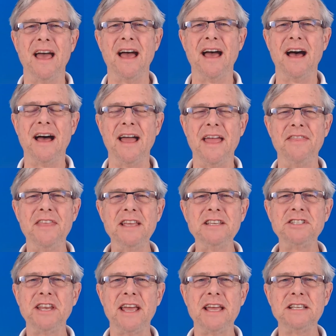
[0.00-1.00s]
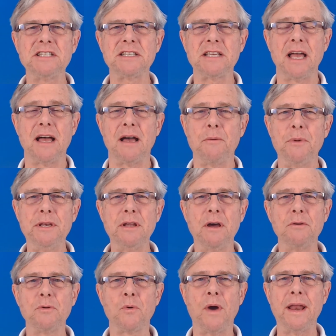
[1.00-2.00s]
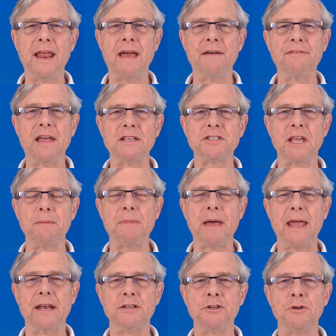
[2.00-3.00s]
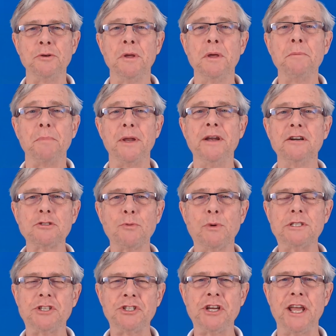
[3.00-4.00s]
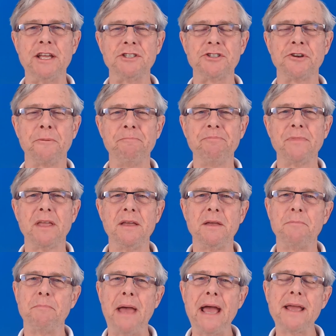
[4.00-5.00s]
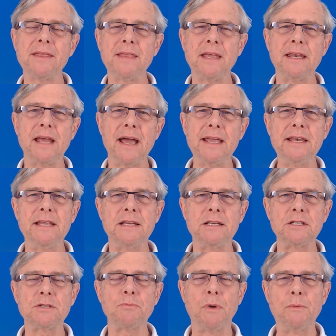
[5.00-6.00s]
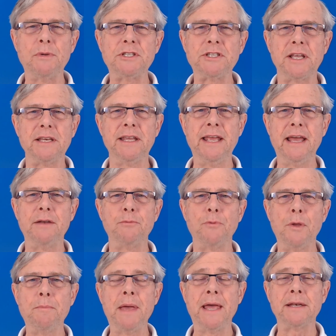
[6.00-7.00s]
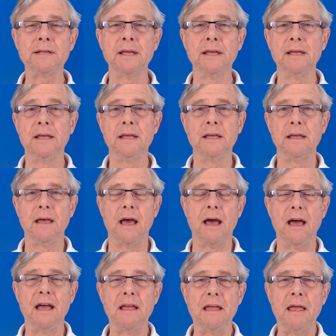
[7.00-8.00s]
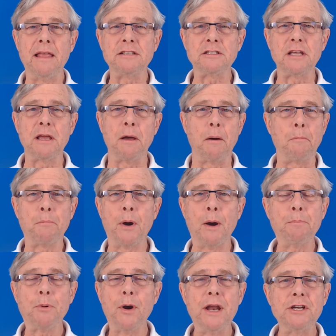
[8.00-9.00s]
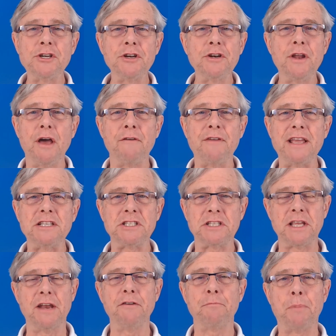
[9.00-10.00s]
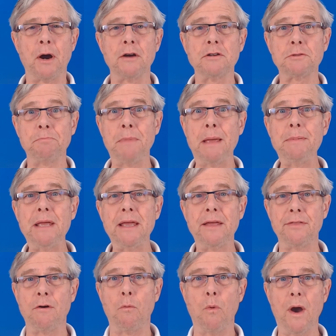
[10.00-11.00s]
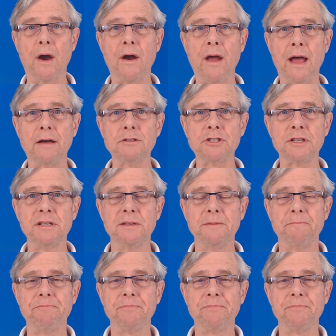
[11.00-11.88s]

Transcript: And these days, we don't quite have that same attitude, but here's what's changed. Back in the 90s, when we said kit, we meant it's a preparation of a set of parts, maybe in the warehouse,